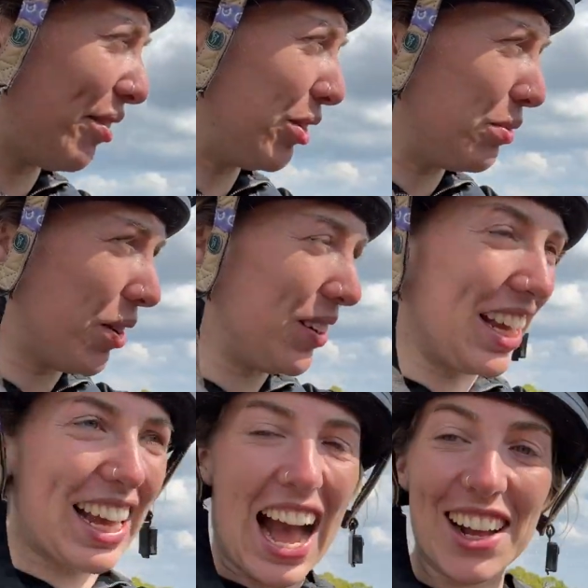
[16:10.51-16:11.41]
we'll probably
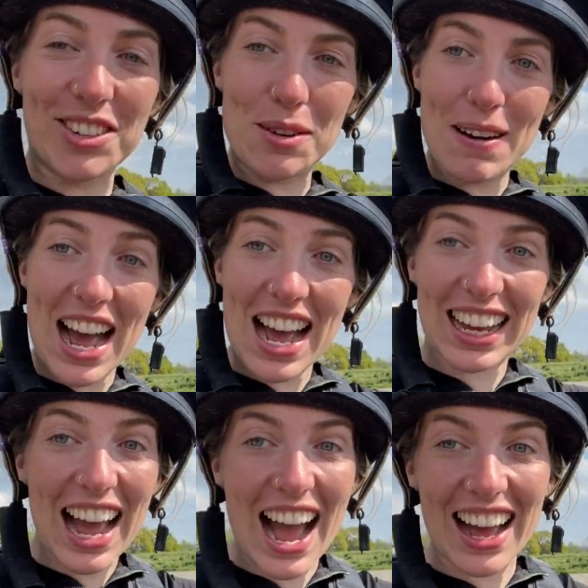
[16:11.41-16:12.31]
catch you back
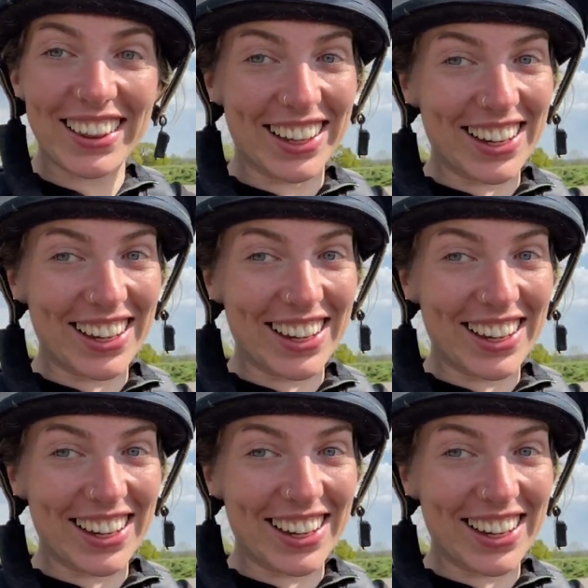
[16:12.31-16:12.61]
no, at the